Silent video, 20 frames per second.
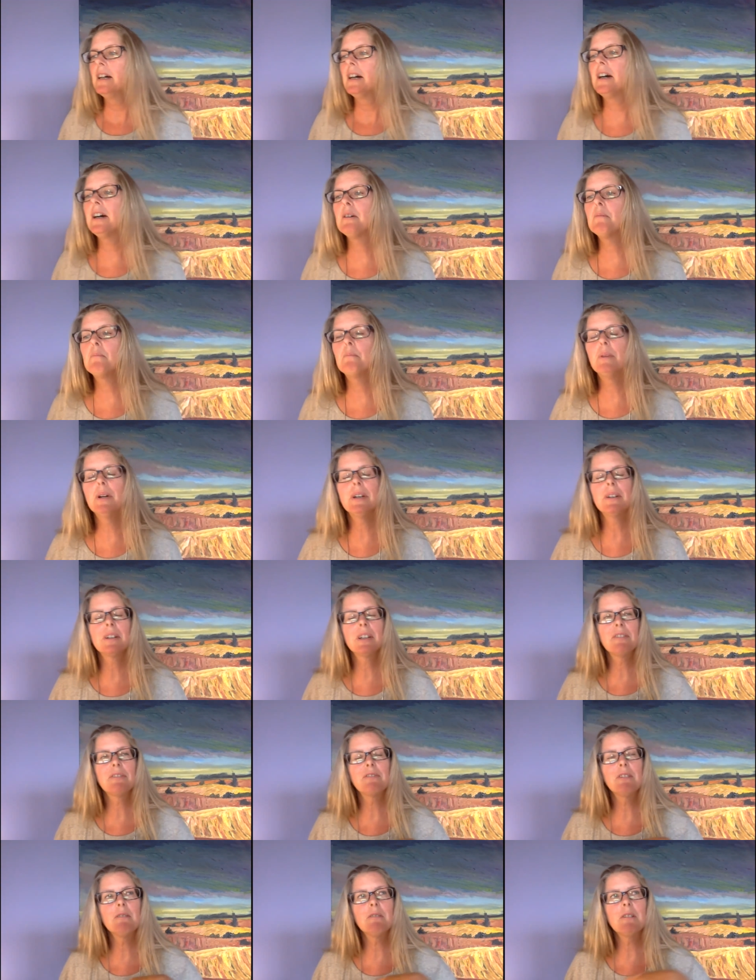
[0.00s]
But
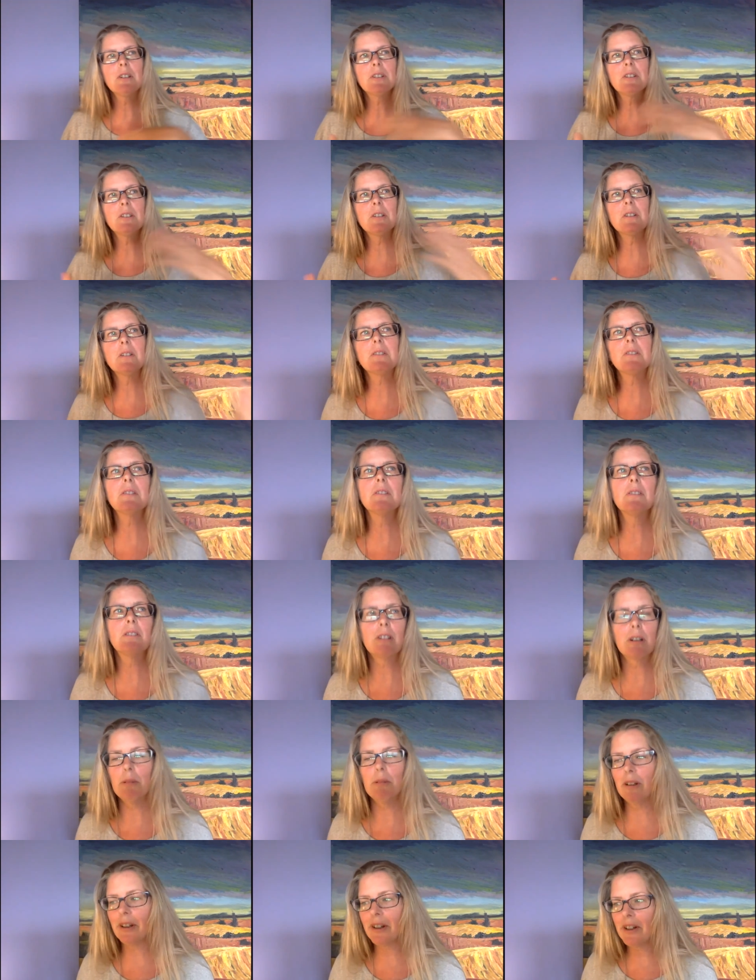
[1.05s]
if we return to
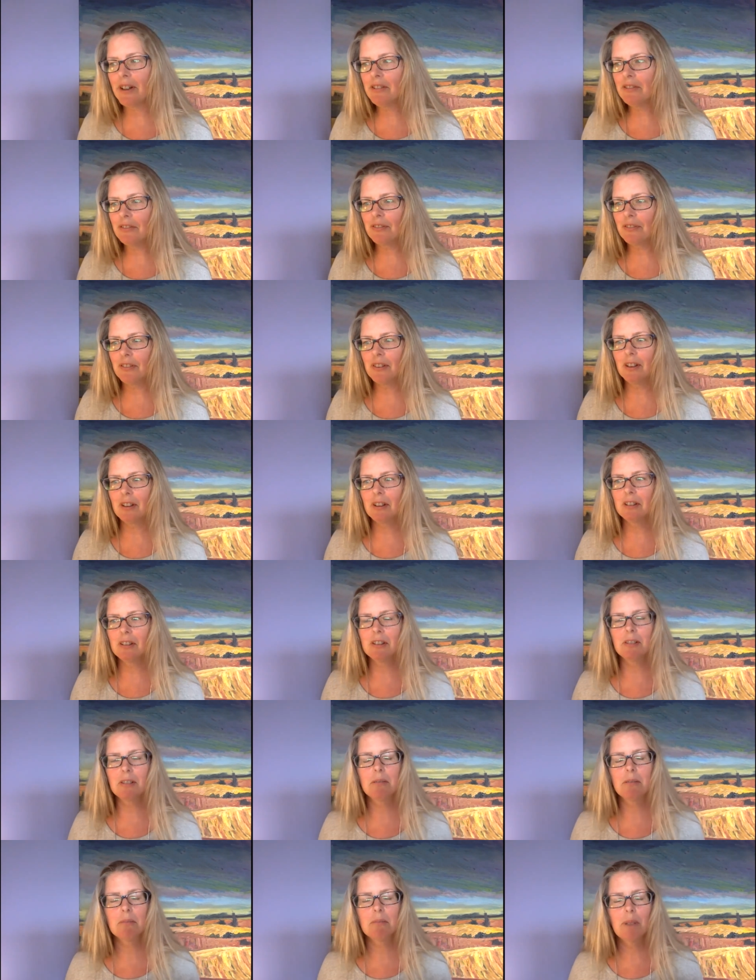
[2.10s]
normal life and
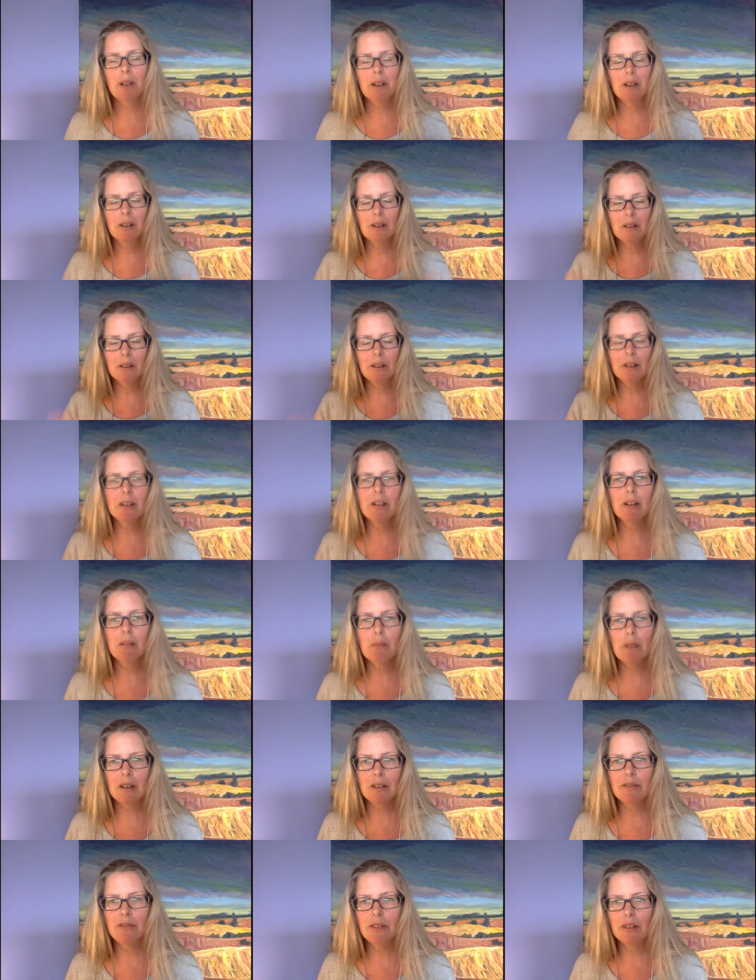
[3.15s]
my earlier
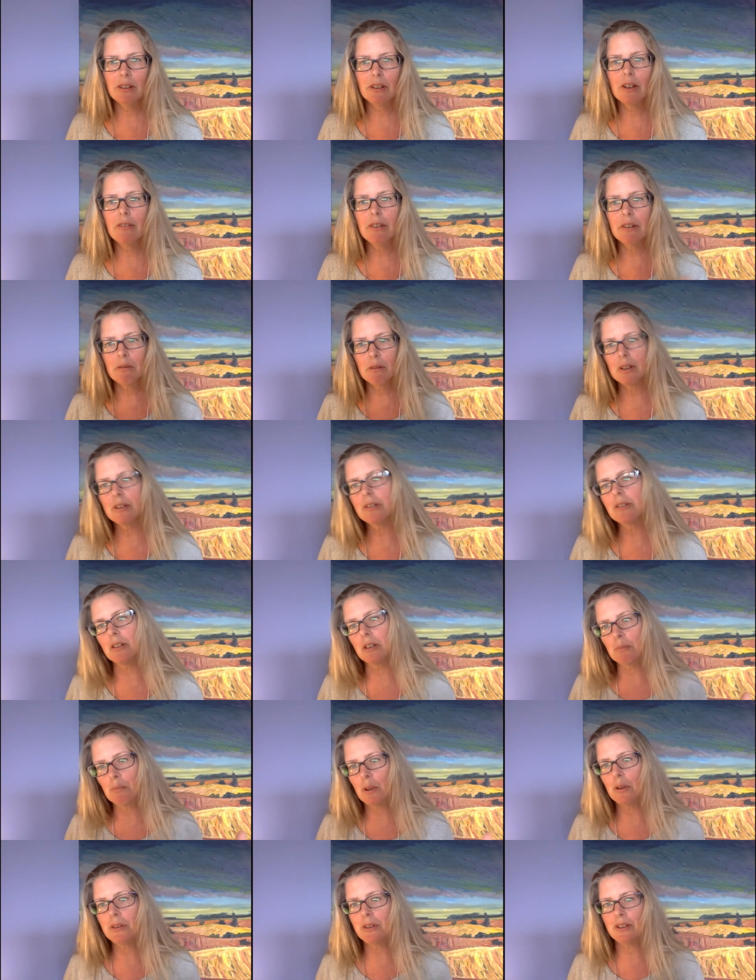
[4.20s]
metaphor of the research
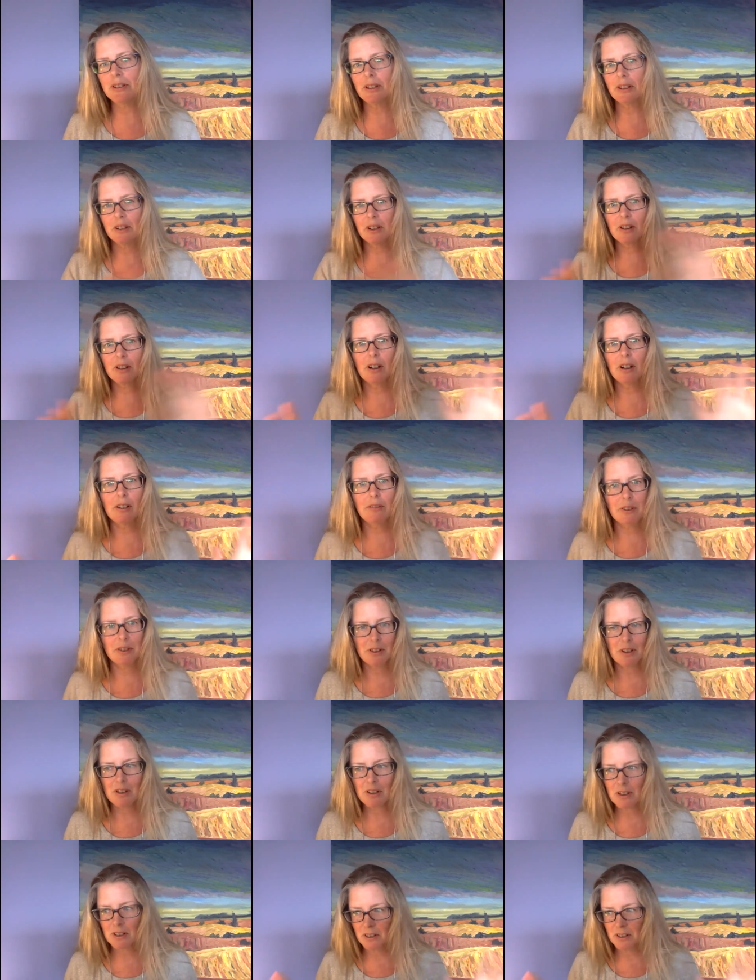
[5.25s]
process, like a
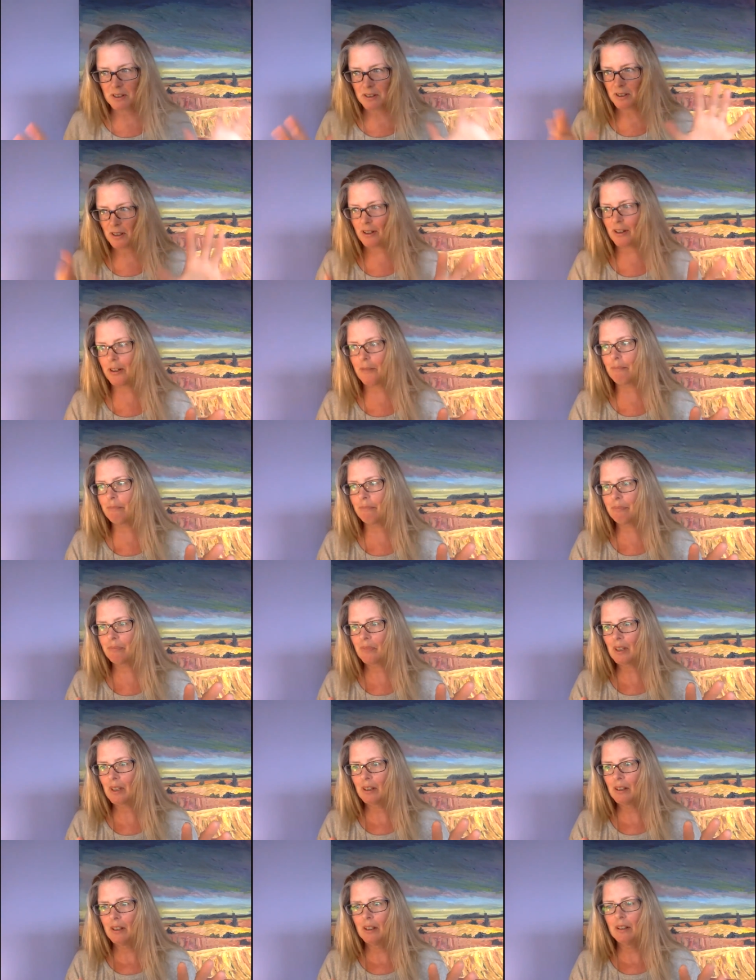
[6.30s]
conversation in time
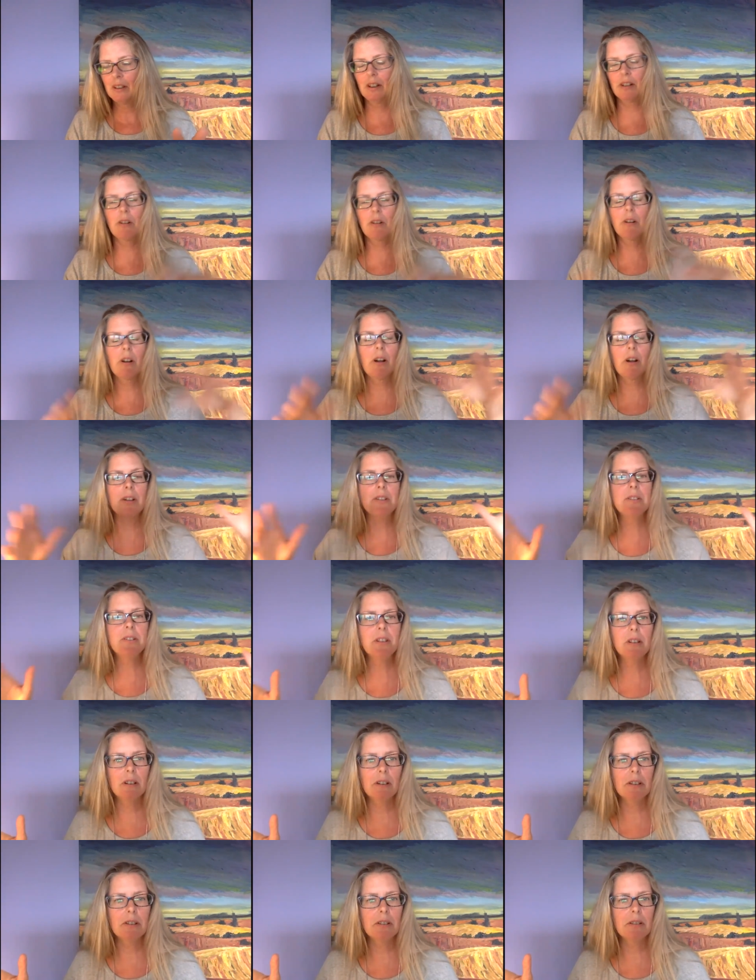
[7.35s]
across the
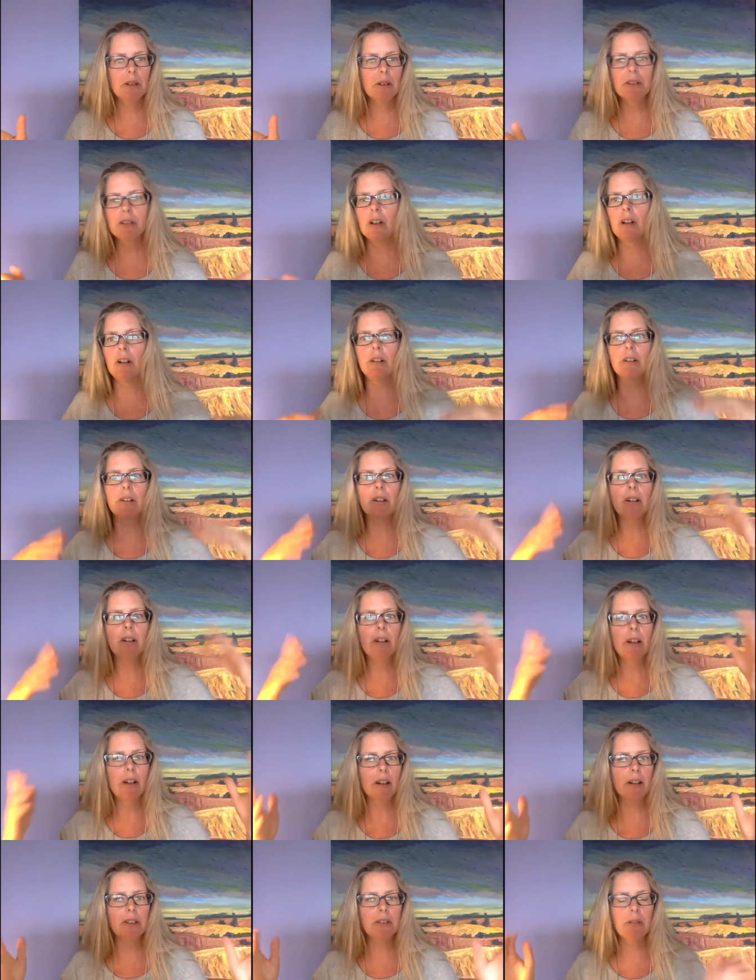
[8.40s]
years, where scholar
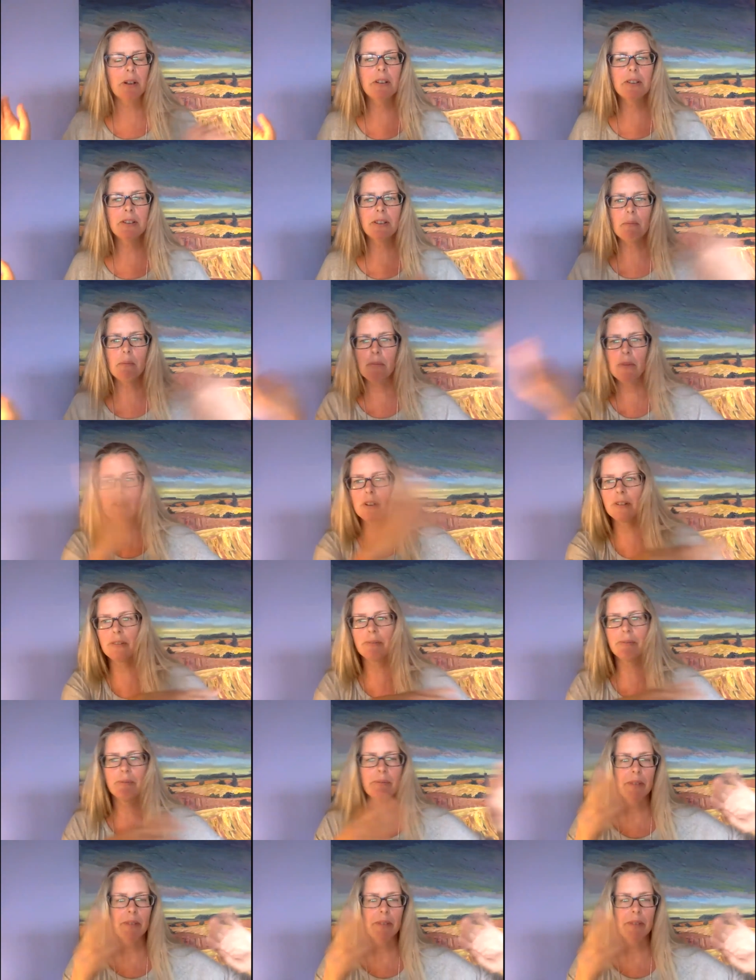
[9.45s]
X writes something
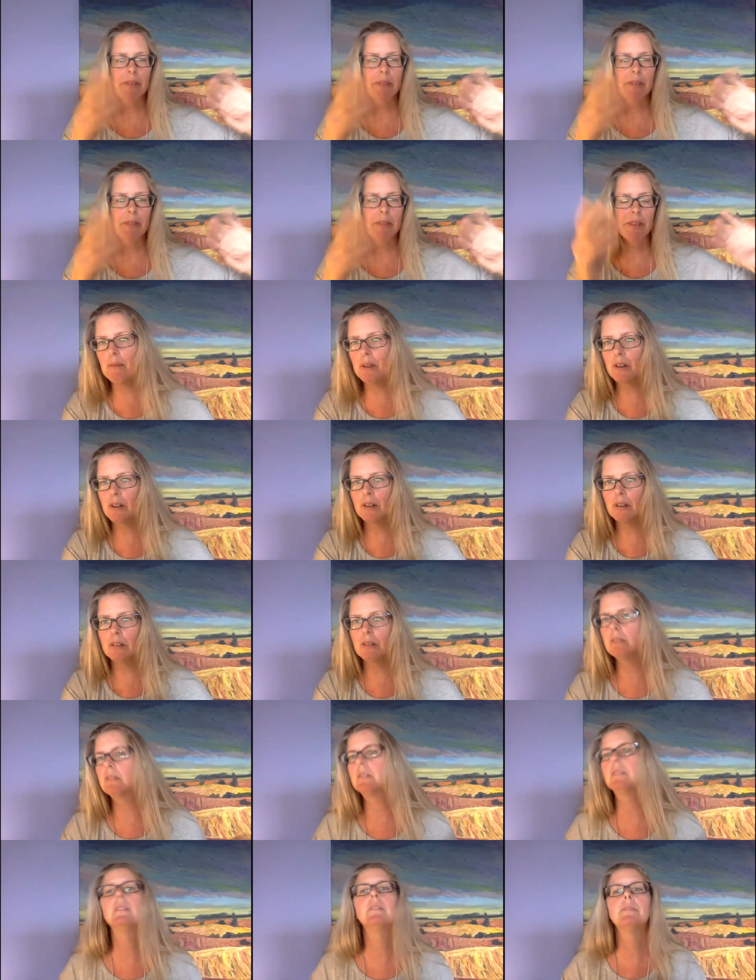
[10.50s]
some time
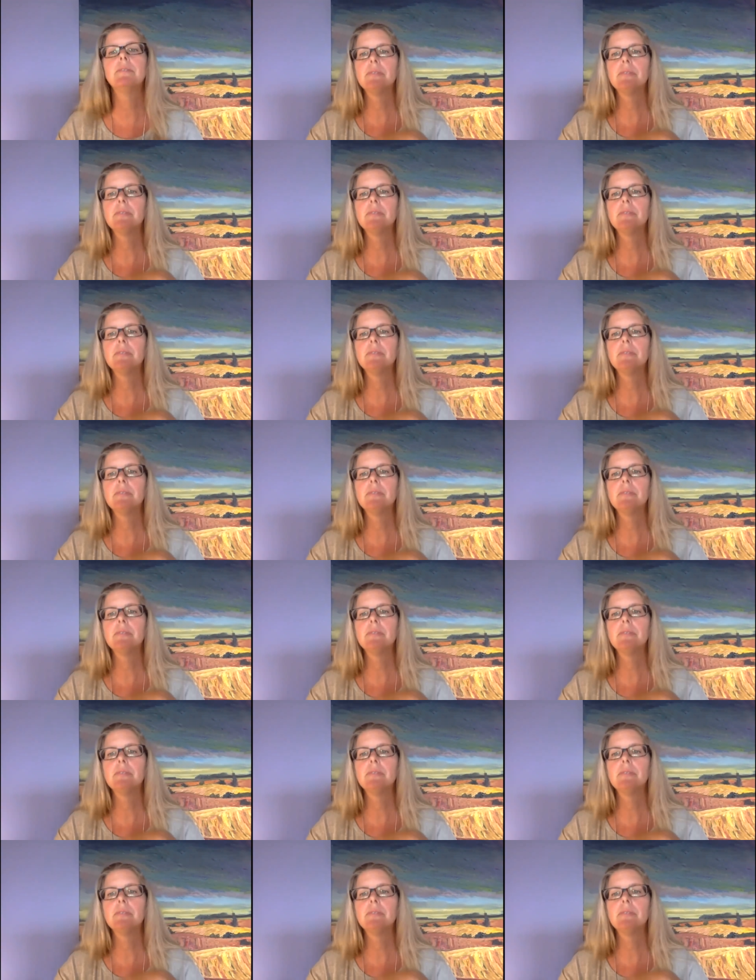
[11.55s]
ago,